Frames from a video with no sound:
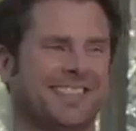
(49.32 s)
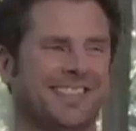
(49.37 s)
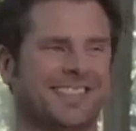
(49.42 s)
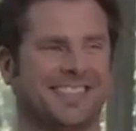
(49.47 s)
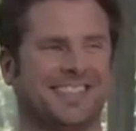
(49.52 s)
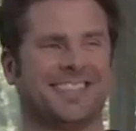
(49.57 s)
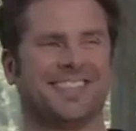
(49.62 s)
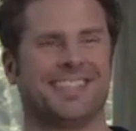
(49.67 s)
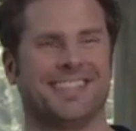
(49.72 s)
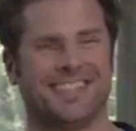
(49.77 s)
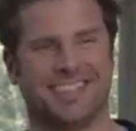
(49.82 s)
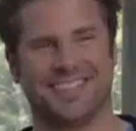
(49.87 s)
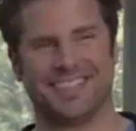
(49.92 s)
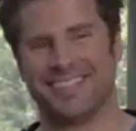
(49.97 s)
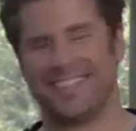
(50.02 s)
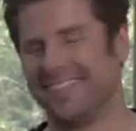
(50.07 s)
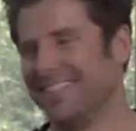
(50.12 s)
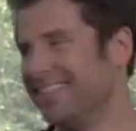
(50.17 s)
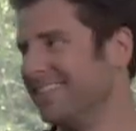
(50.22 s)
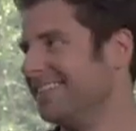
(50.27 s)

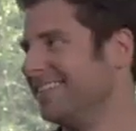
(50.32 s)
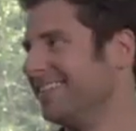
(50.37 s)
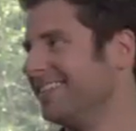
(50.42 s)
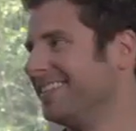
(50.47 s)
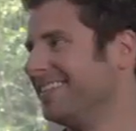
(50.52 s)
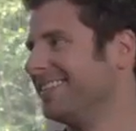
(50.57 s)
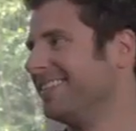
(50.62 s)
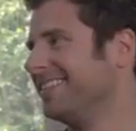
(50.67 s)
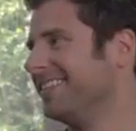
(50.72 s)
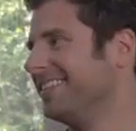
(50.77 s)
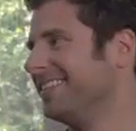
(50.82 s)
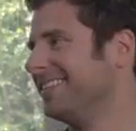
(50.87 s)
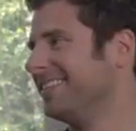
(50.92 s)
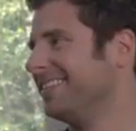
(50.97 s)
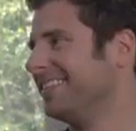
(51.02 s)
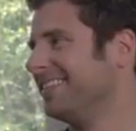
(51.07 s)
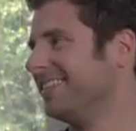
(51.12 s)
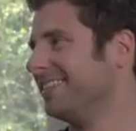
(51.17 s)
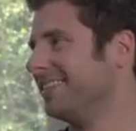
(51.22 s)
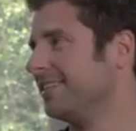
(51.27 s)

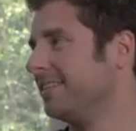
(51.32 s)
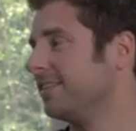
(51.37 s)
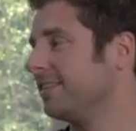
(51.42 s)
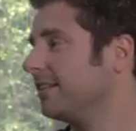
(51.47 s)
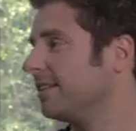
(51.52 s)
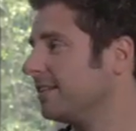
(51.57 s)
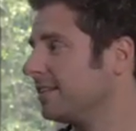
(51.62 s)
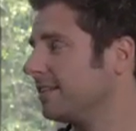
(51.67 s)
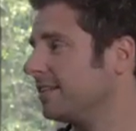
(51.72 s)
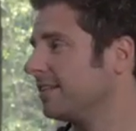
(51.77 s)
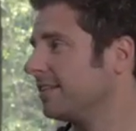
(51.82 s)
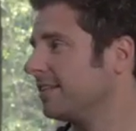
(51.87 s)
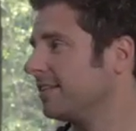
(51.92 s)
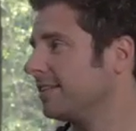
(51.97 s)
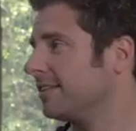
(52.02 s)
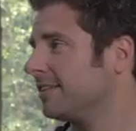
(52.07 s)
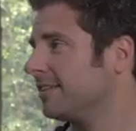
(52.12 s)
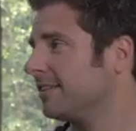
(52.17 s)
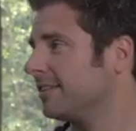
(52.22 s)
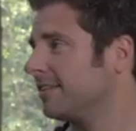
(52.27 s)

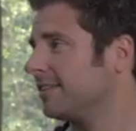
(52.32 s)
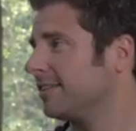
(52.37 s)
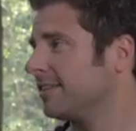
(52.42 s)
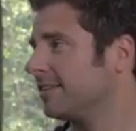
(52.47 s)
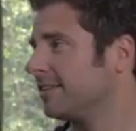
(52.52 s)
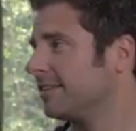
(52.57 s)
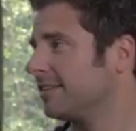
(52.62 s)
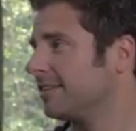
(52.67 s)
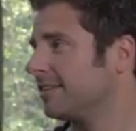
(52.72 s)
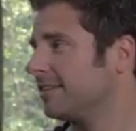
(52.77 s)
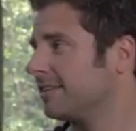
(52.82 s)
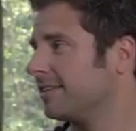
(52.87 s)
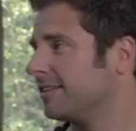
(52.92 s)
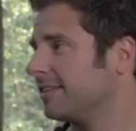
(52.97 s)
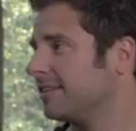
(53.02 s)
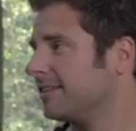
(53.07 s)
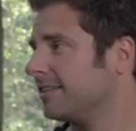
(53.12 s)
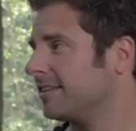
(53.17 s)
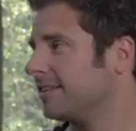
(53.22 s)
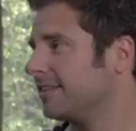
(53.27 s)

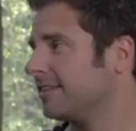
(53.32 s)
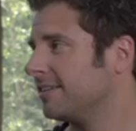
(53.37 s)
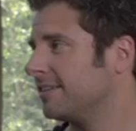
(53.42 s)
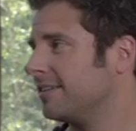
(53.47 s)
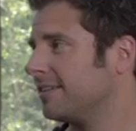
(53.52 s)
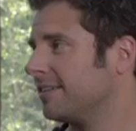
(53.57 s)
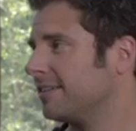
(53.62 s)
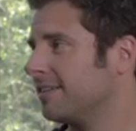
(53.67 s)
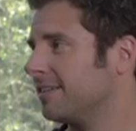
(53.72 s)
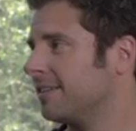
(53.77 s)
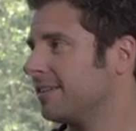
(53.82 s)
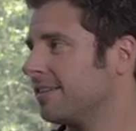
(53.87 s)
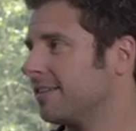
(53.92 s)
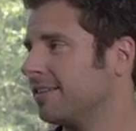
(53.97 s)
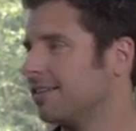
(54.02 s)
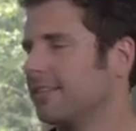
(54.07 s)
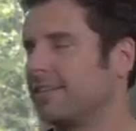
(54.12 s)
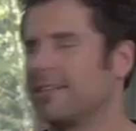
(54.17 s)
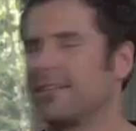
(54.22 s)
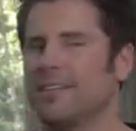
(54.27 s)

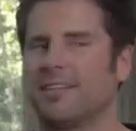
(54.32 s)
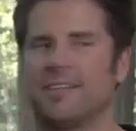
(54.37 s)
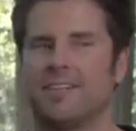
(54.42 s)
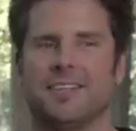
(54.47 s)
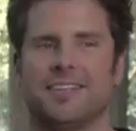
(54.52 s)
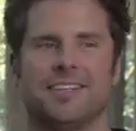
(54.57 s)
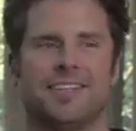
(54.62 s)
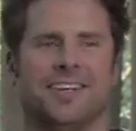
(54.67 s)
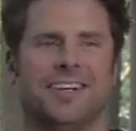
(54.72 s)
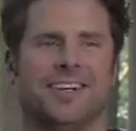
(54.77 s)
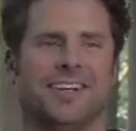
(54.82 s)
No words are spoken by the person on screen.